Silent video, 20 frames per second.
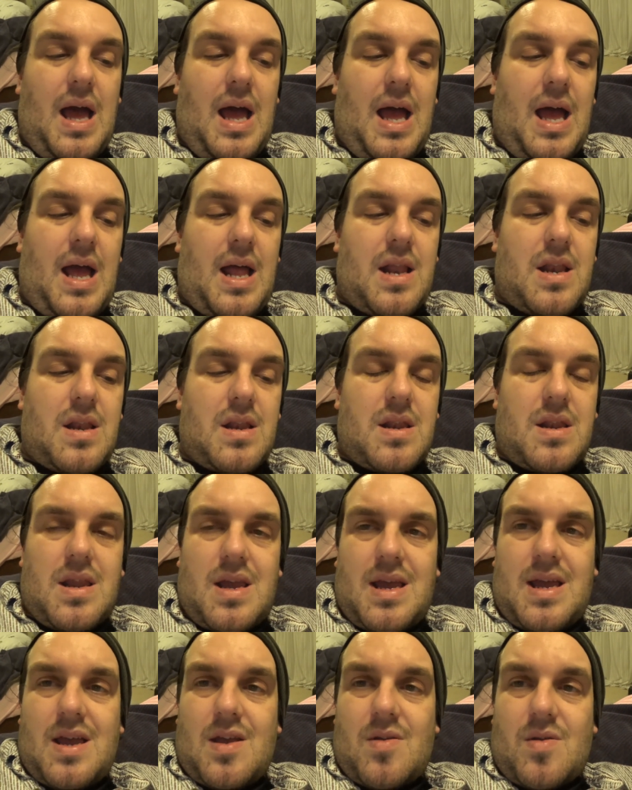and
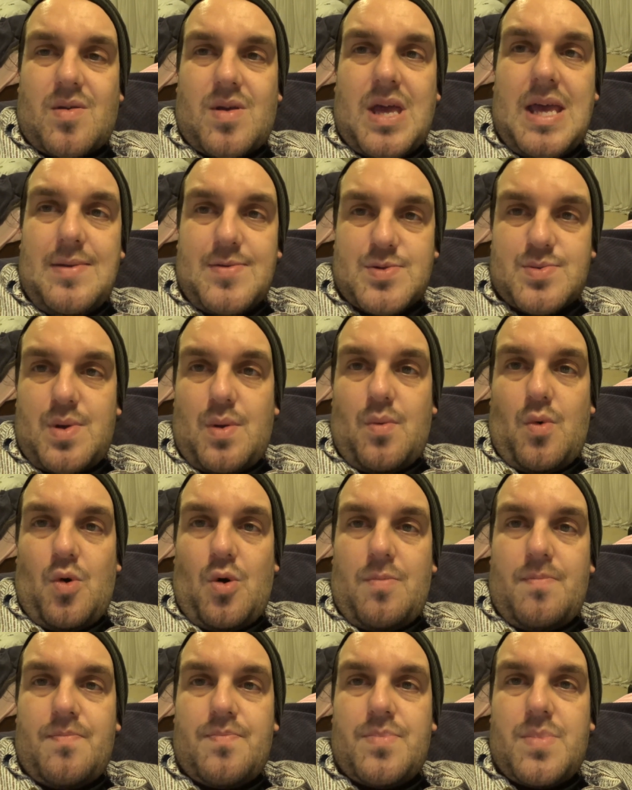it keeps me
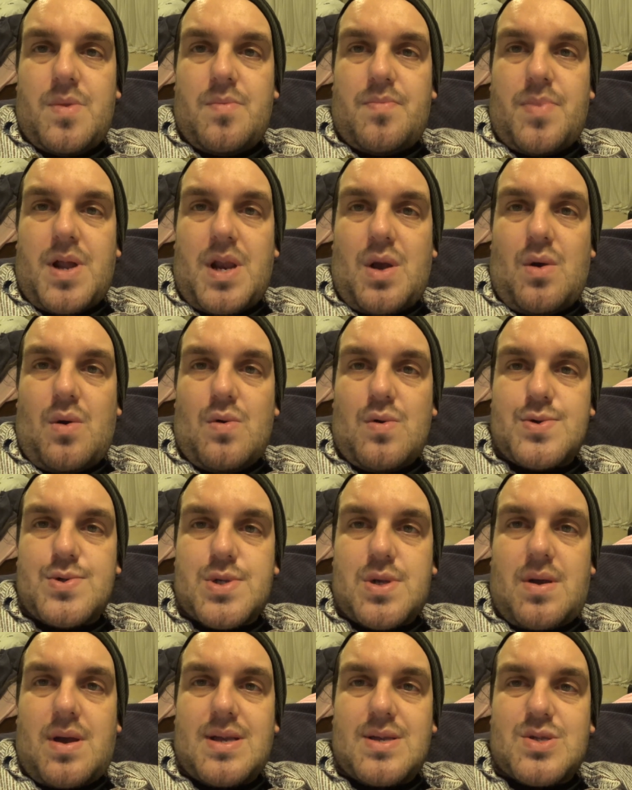warm. But it
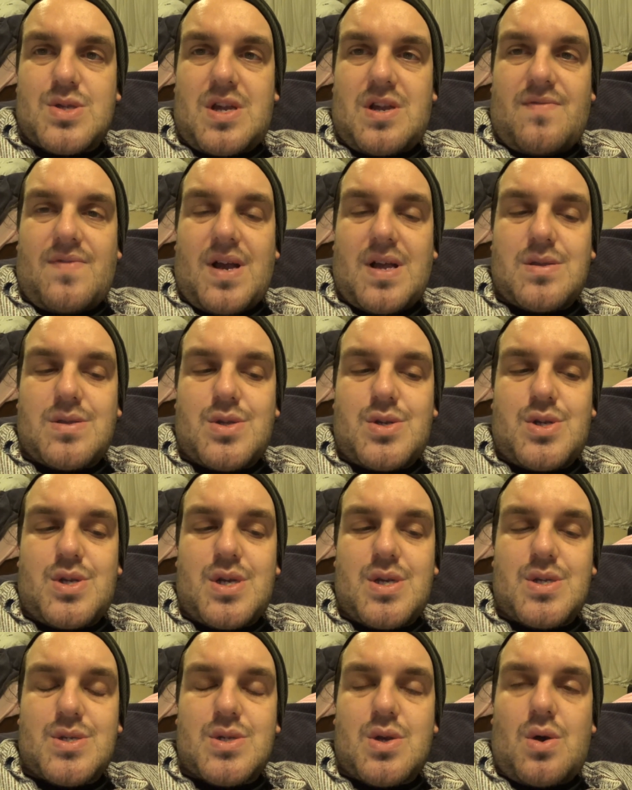also has the
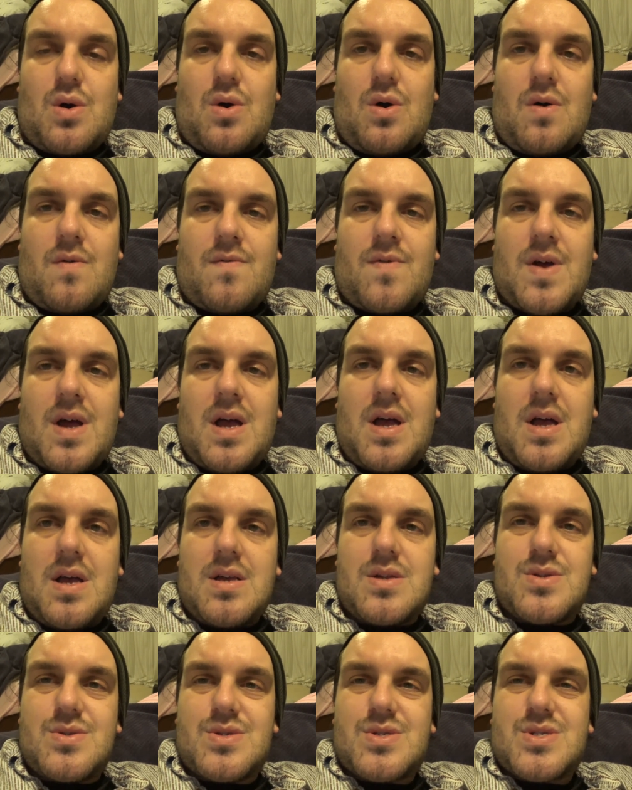advantages of
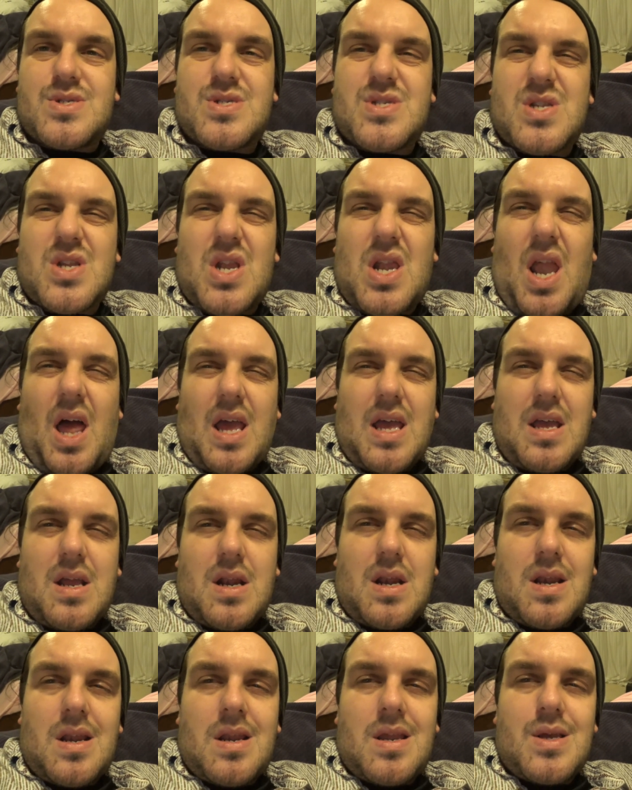
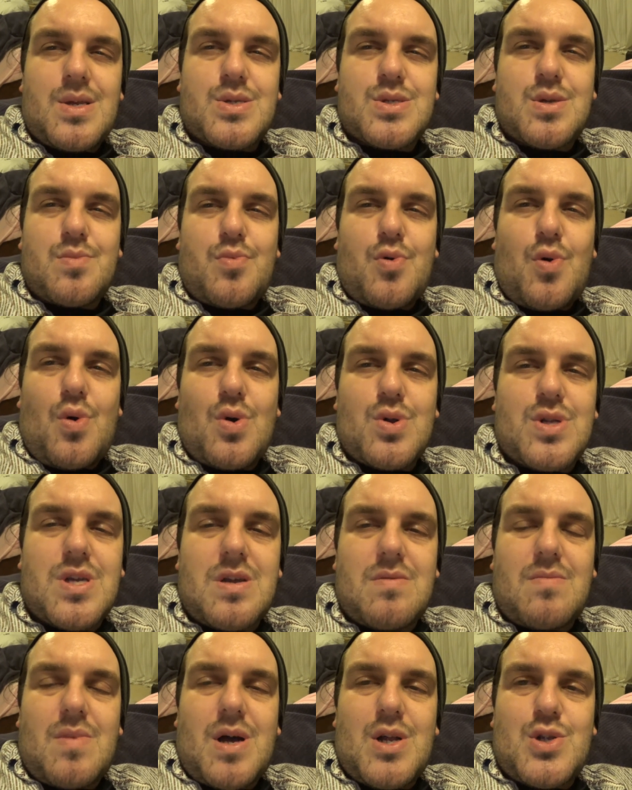slightly
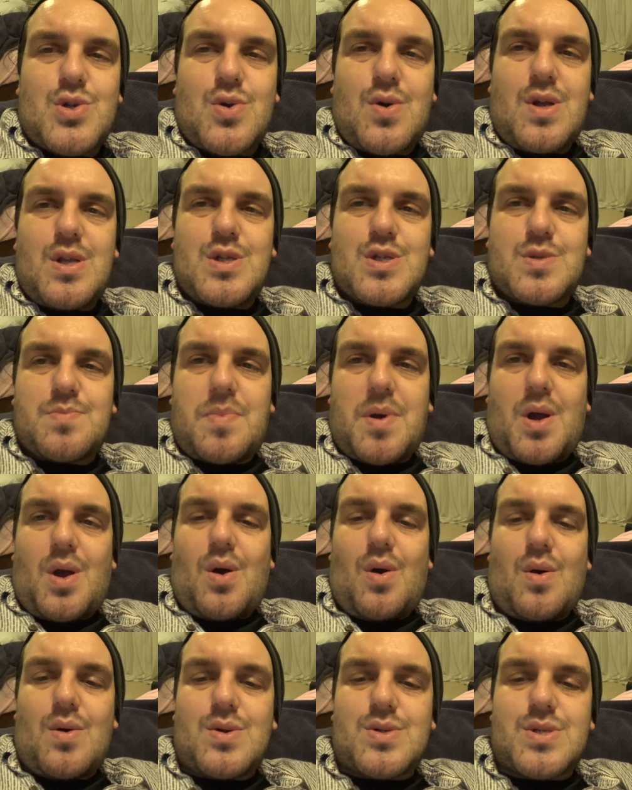supporting my joints
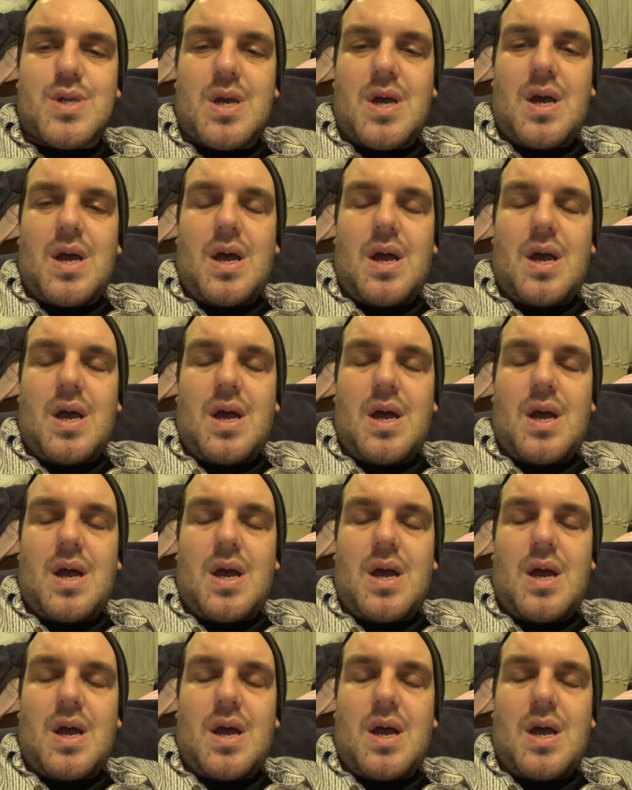because,